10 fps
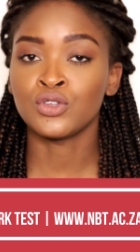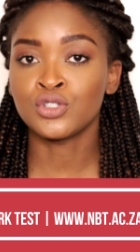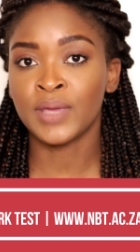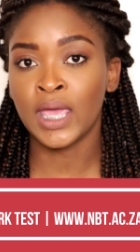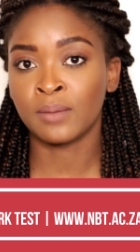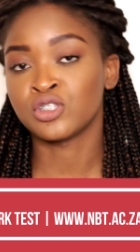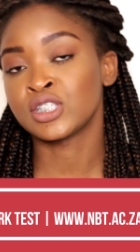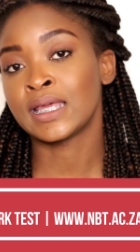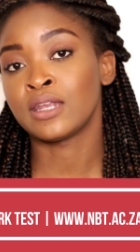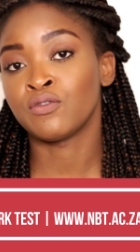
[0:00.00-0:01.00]
you to be able to
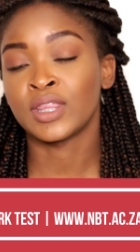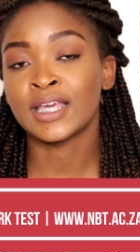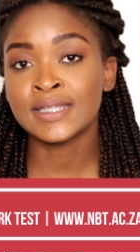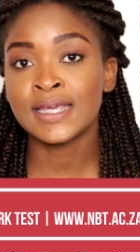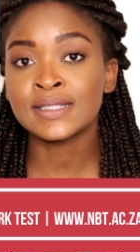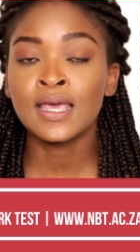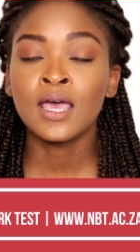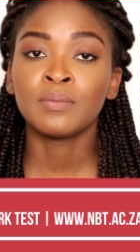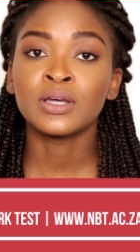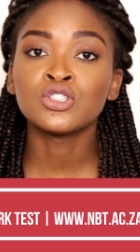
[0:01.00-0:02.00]
study for that test.
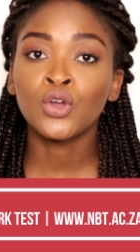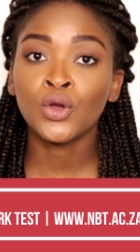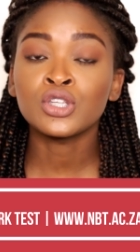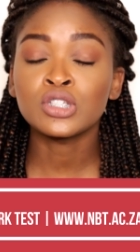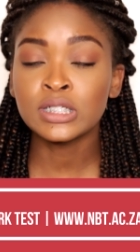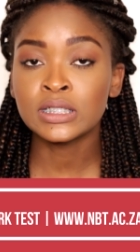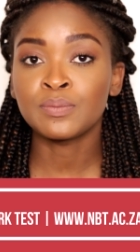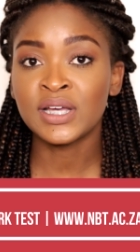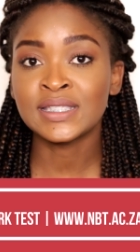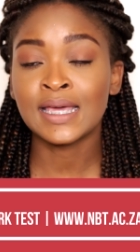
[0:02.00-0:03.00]
But you're going to need
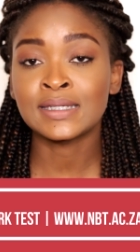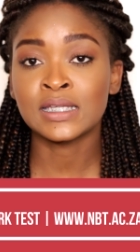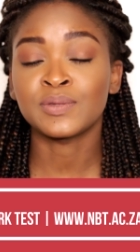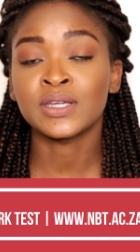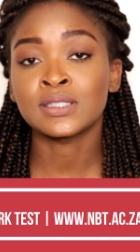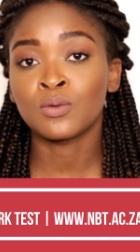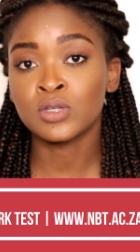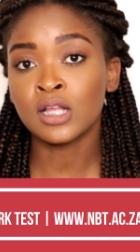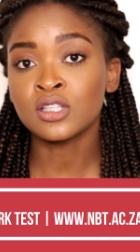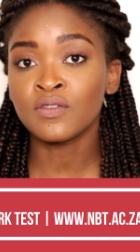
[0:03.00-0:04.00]
to pass that test because the
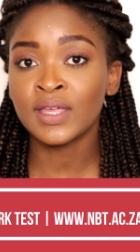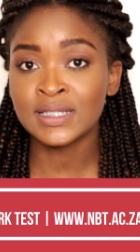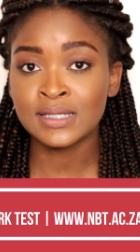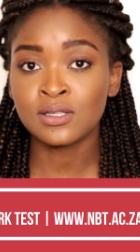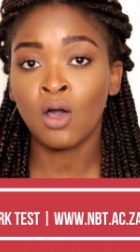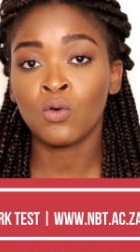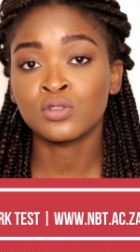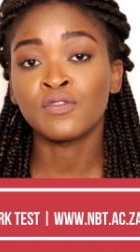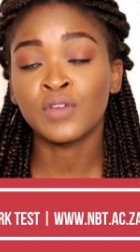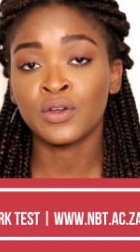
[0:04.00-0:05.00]
results of that test are
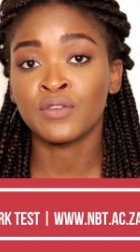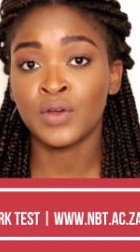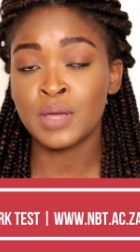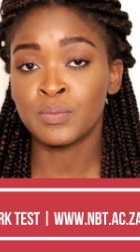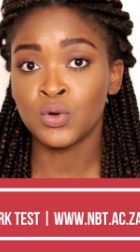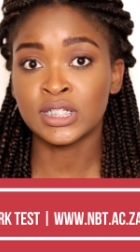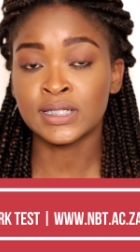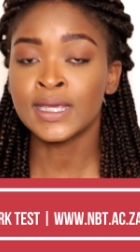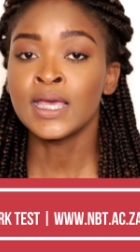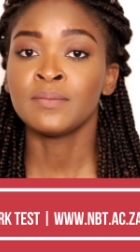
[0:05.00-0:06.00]
also very, very
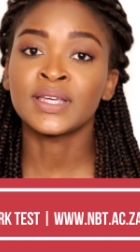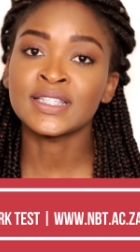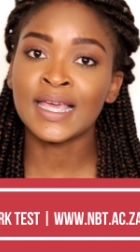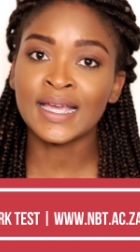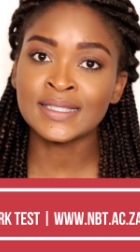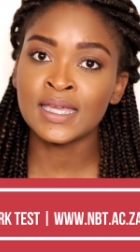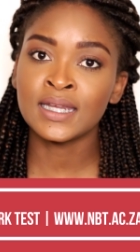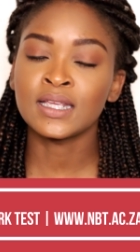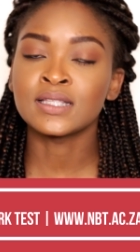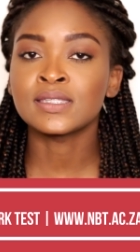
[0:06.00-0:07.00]
important, because like I
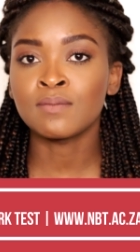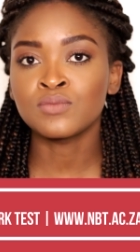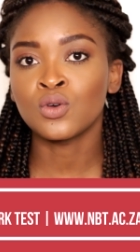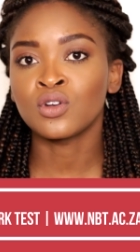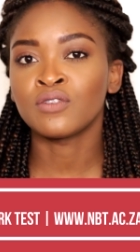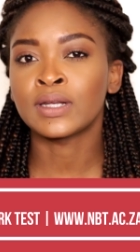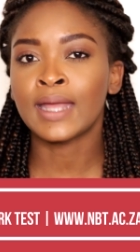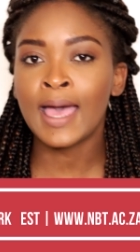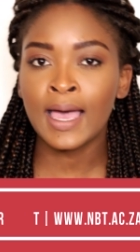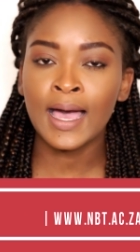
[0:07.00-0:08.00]
said, it's some sort of
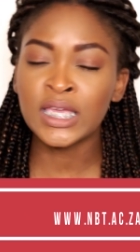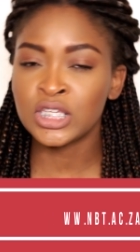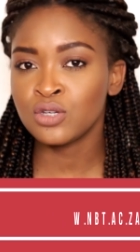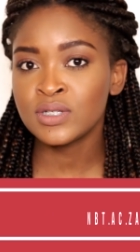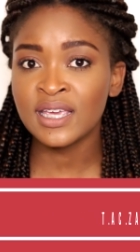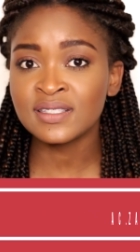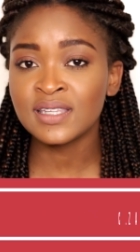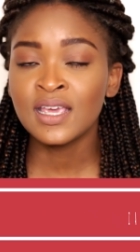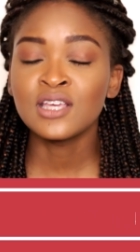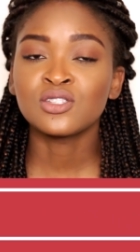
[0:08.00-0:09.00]
an IQ
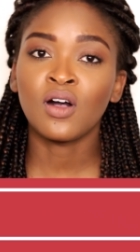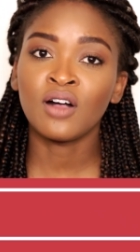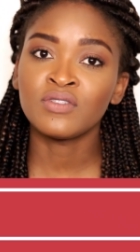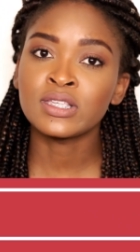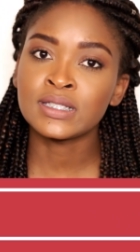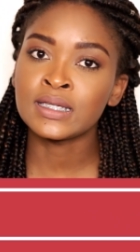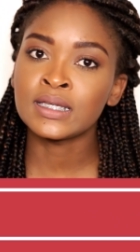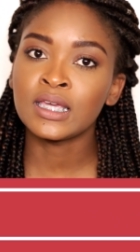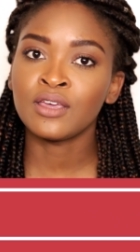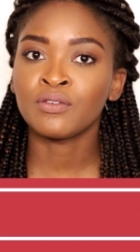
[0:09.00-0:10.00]
test. So
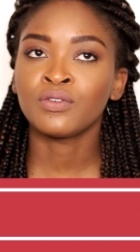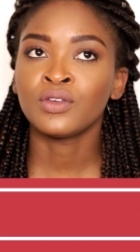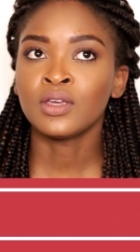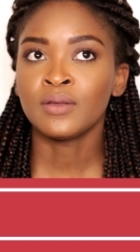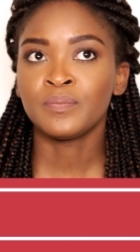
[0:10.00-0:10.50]
obviously if